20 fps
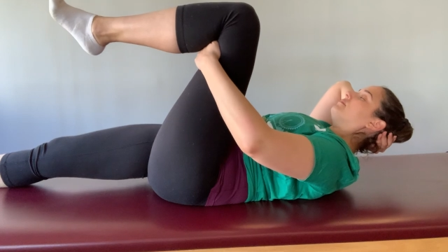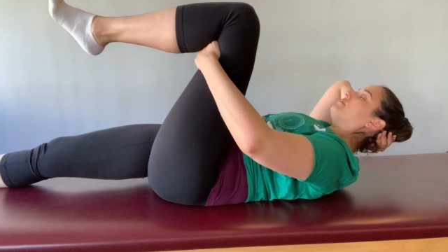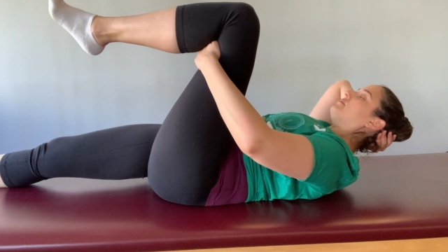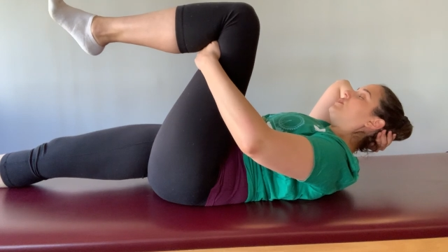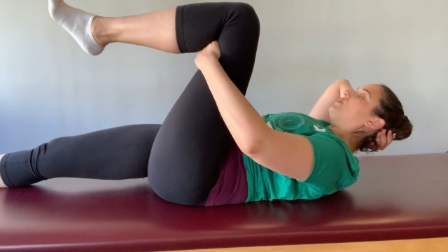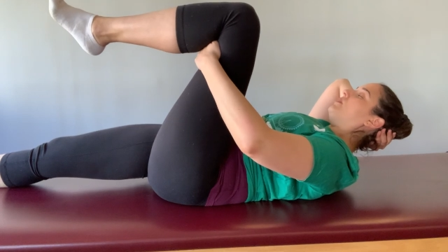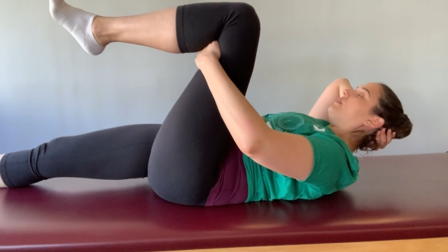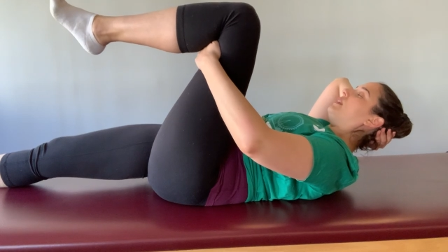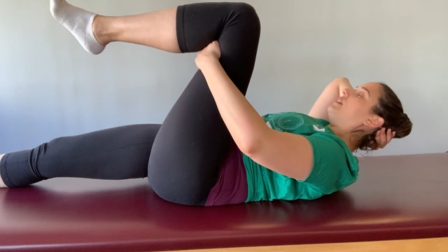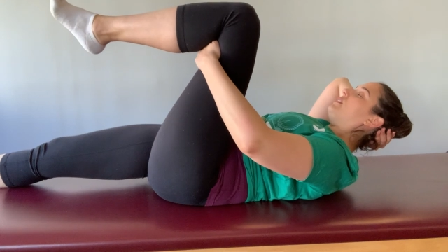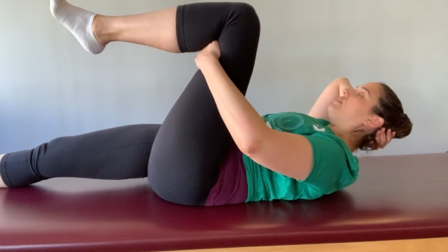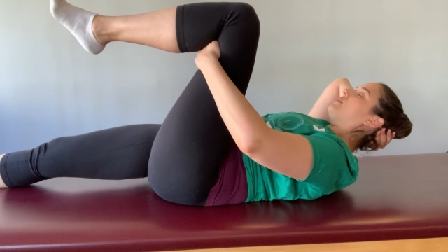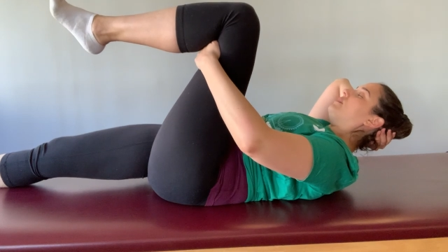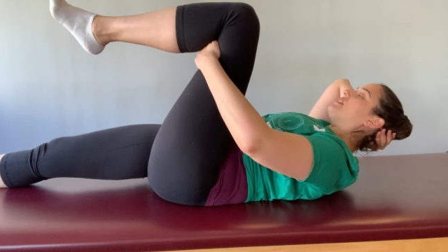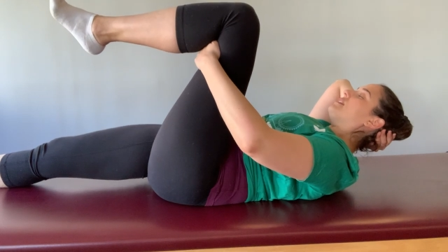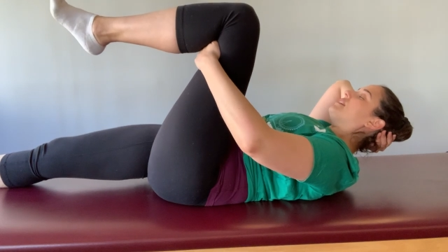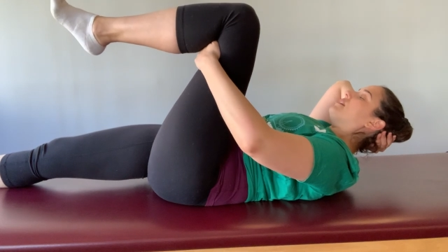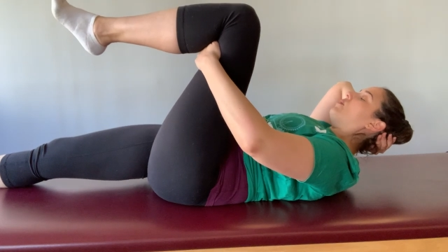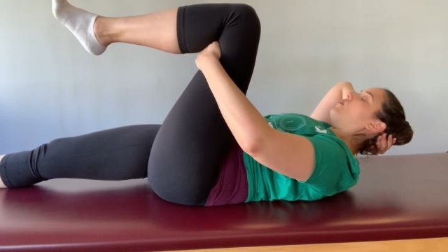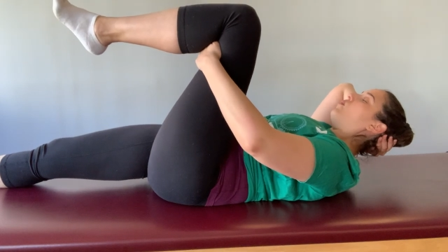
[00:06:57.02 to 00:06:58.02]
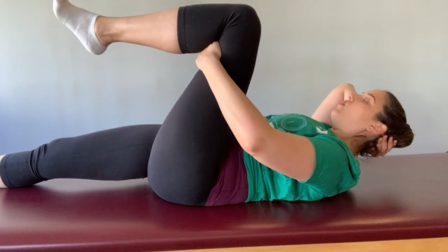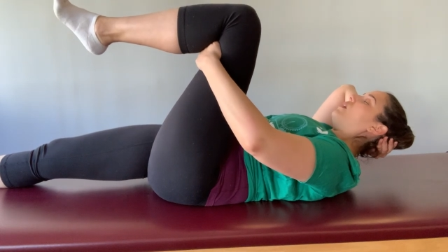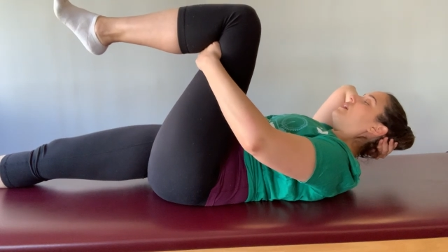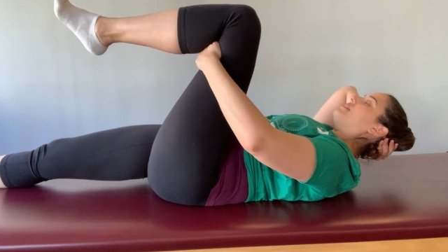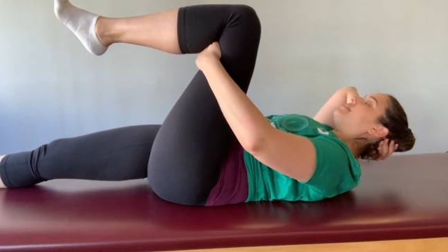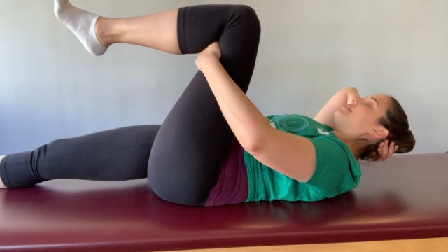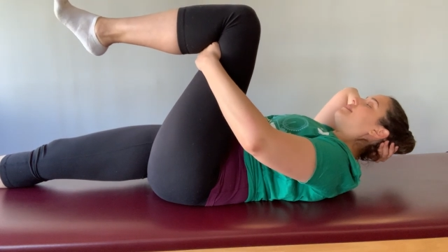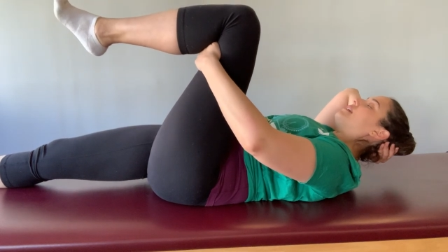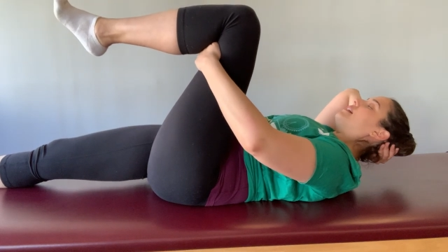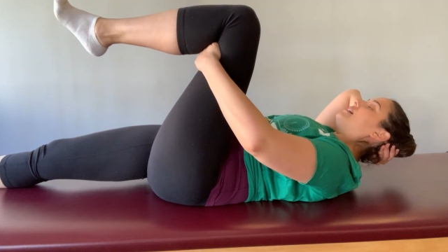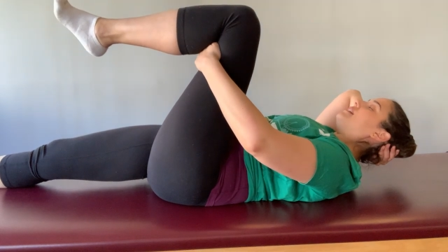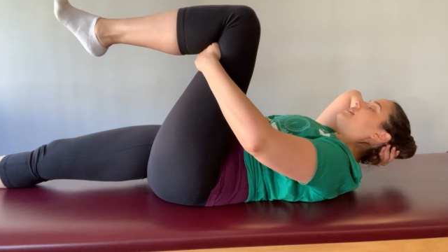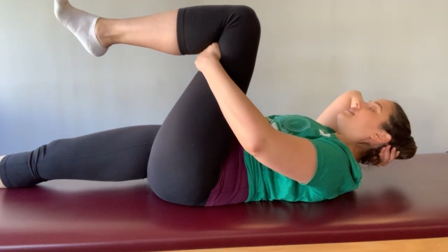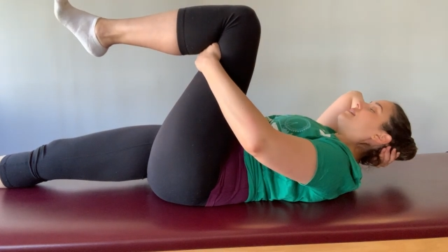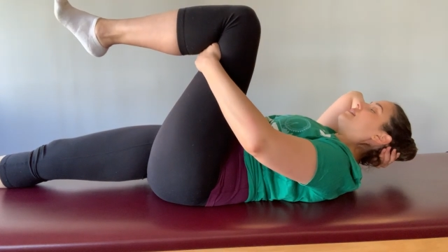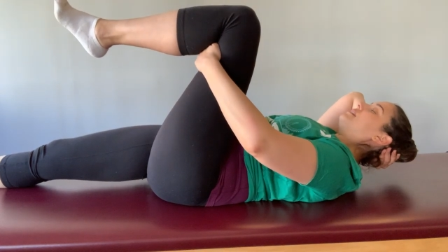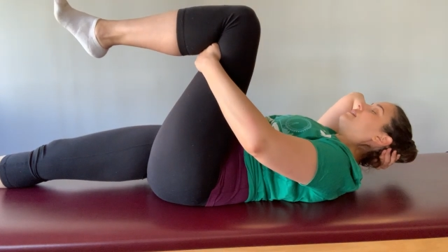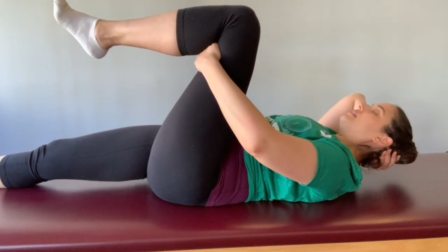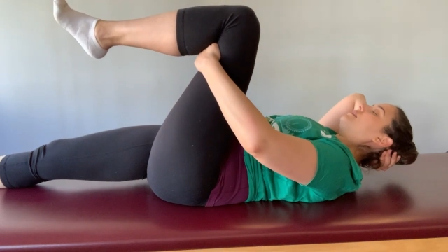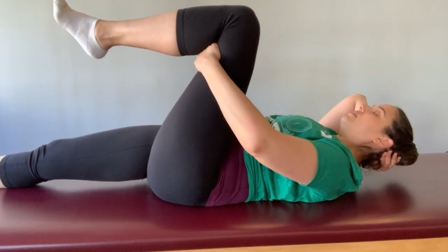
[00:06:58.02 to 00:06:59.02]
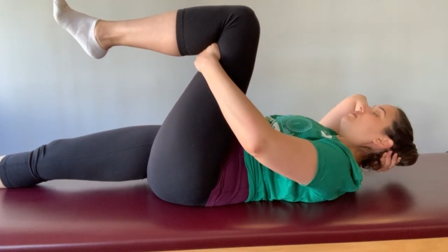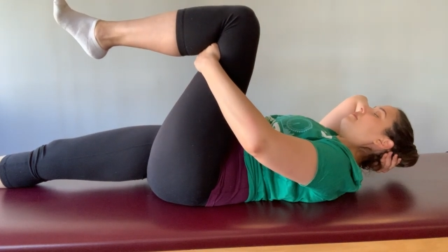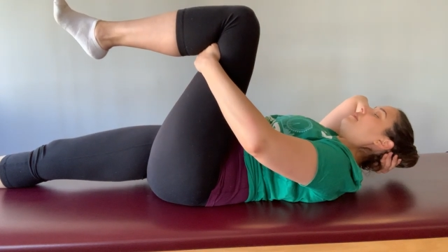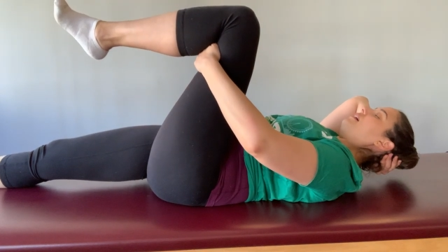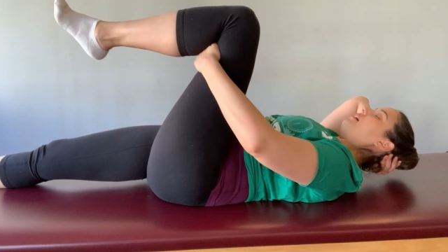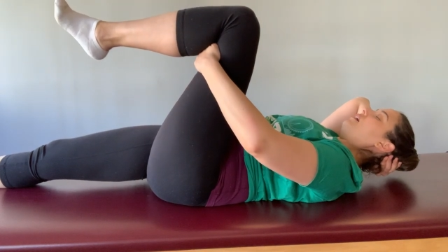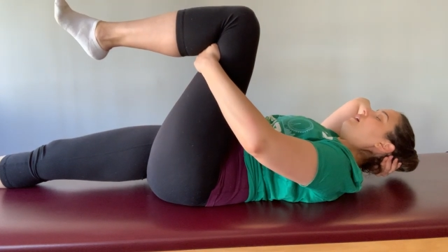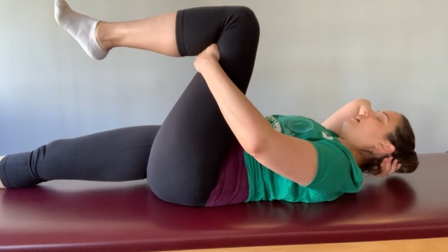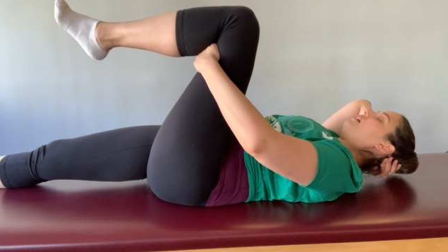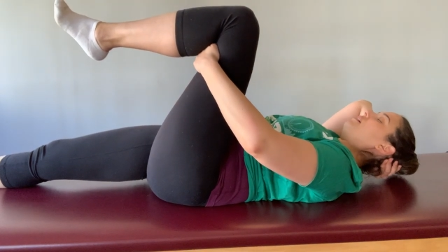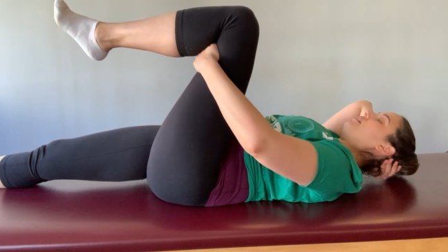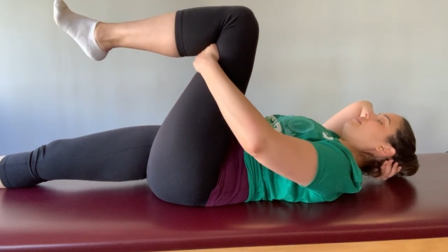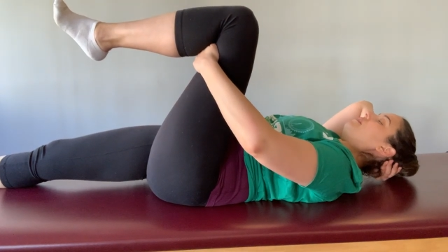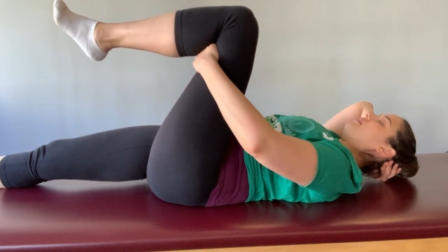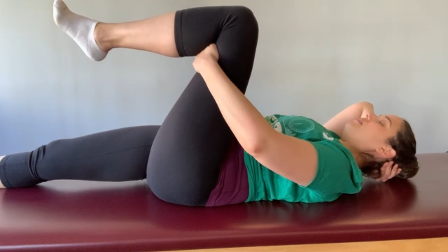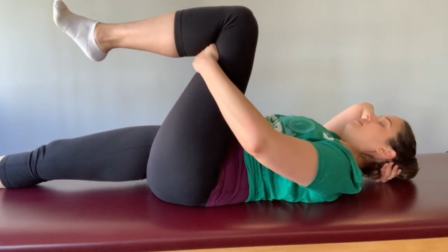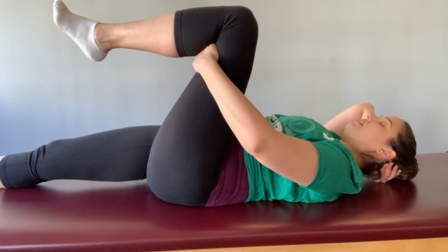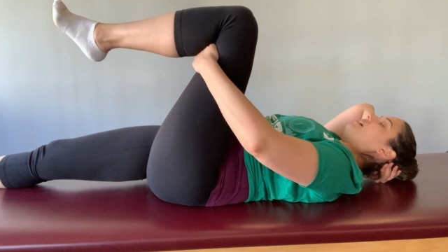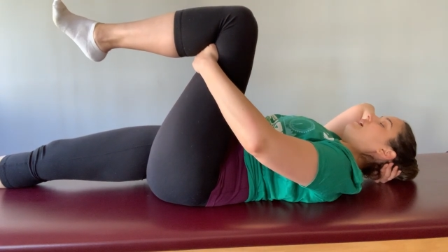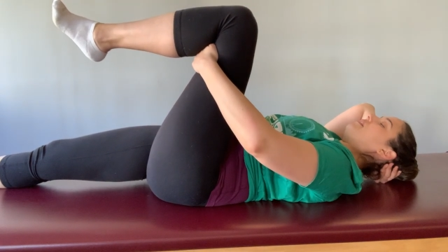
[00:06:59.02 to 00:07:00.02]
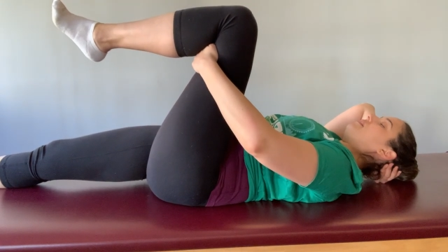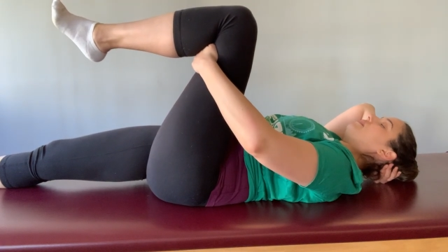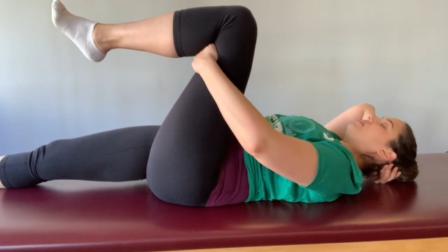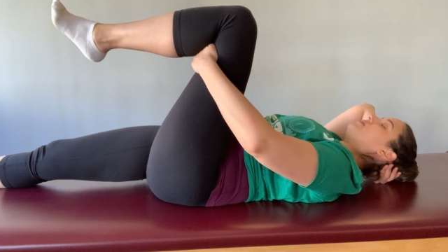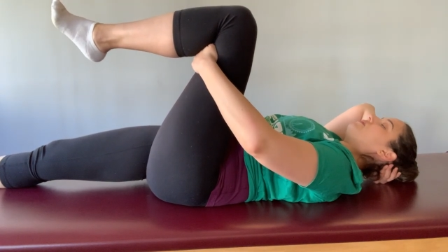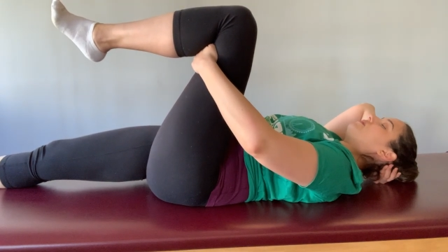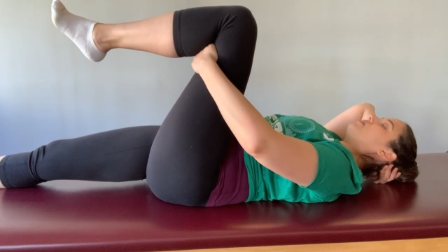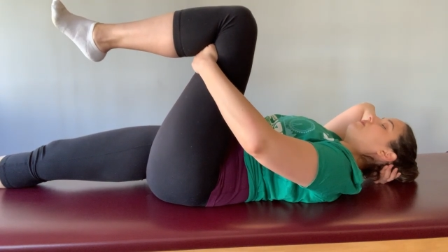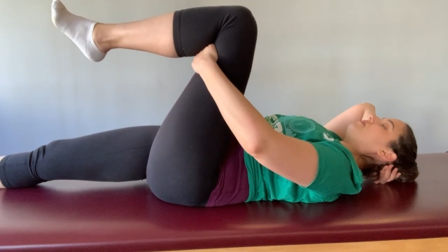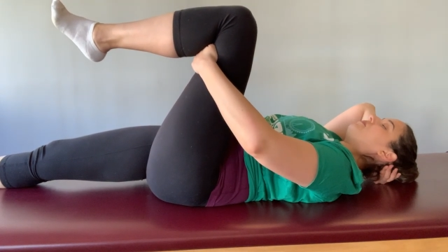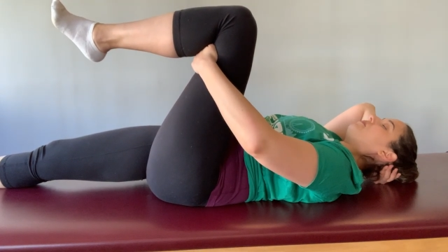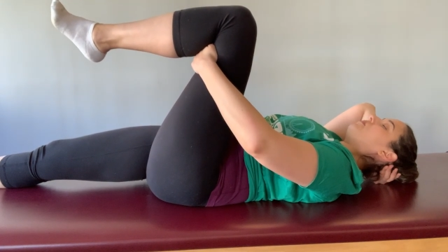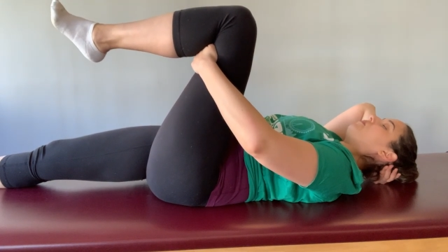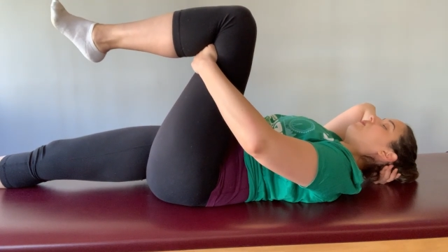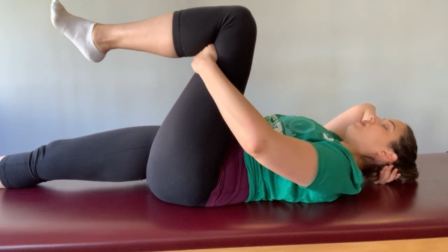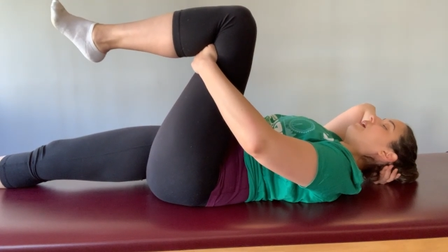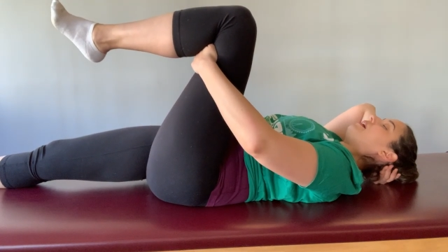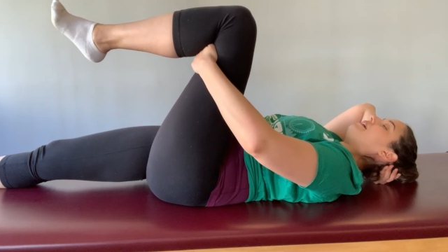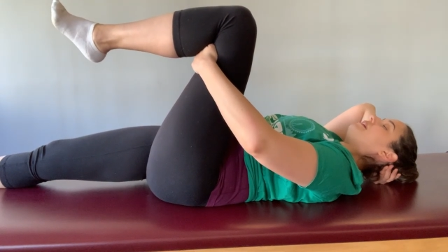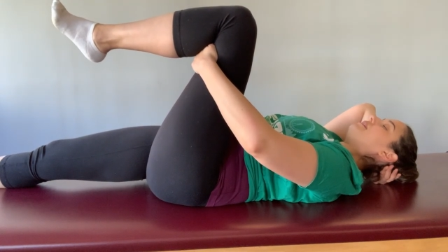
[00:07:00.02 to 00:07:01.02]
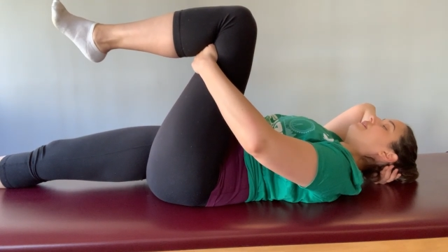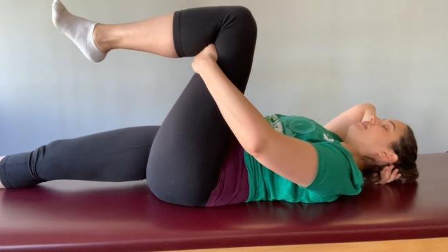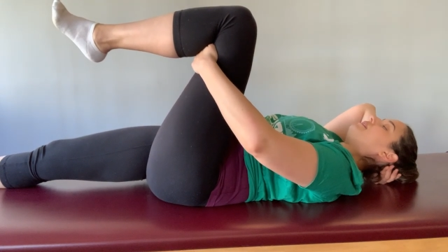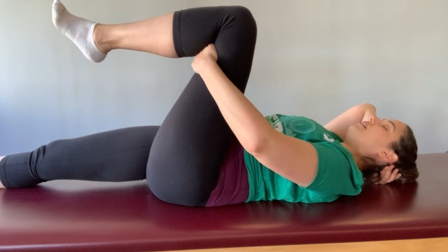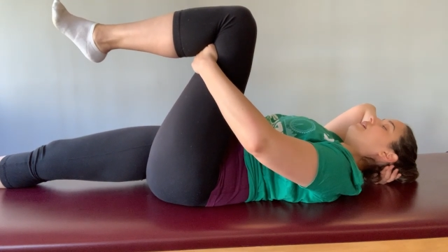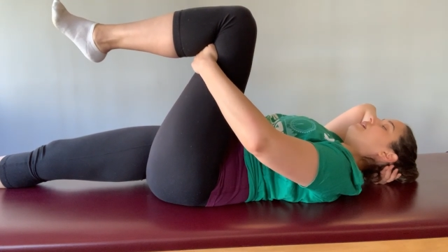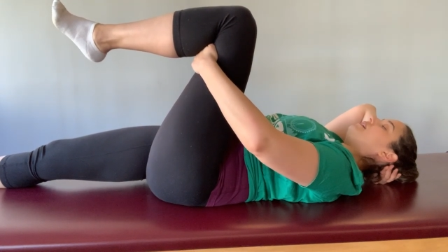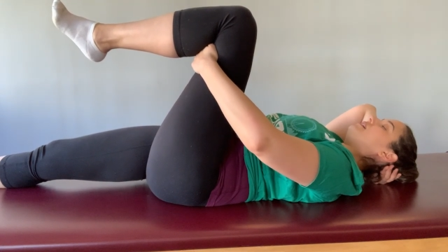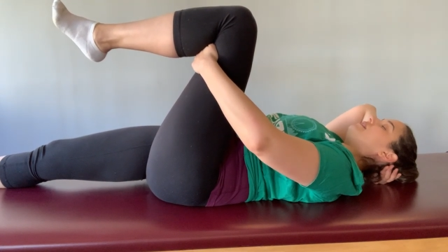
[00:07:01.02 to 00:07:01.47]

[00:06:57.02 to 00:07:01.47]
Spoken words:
Nobody's mouth can be seen.